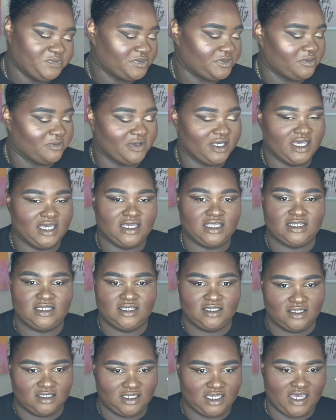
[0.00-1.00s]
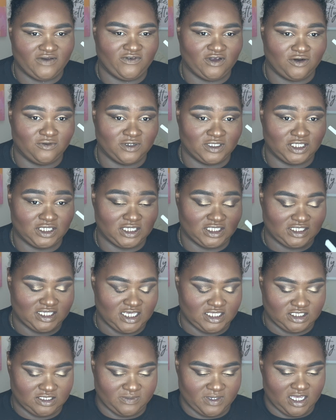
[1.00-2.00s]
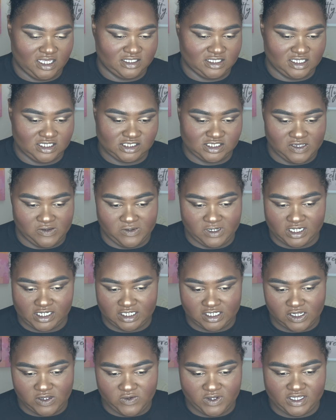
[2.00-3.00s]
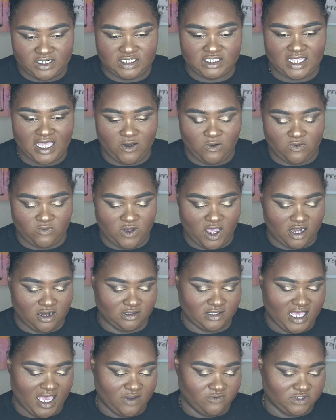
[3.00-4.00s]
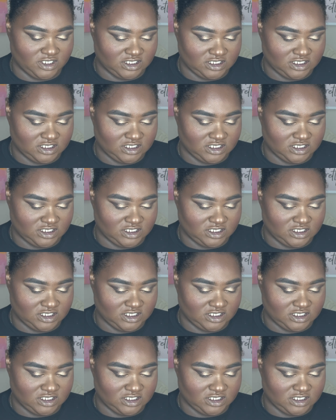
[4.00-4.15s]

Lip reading: But I've heard really good things about this, so we're gonna go in the waterline with